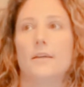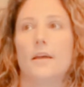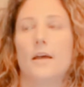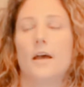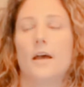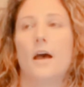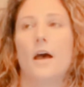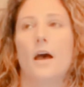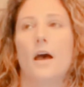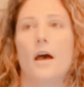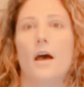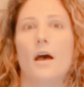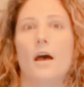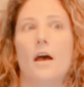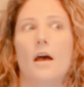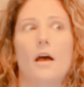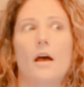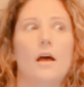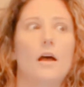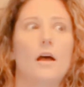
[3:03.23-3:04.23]

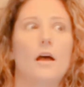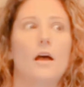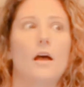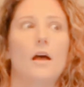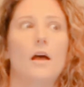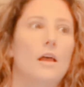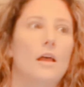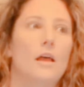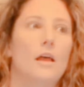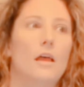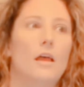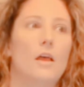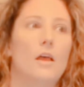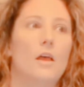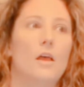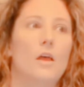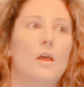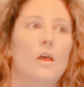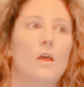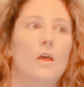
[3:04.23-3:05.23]

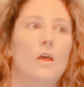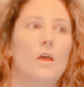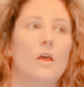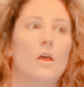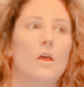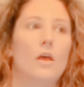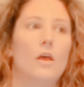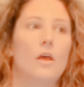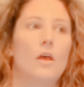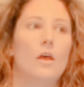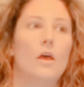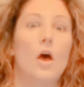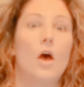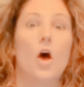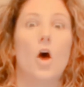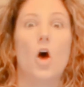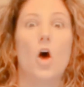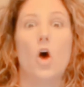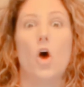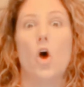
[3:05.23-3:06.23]

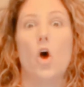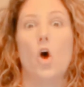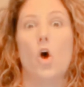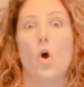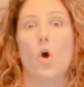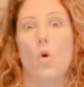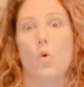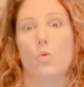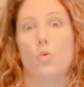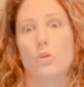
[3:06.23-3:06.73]
Oh,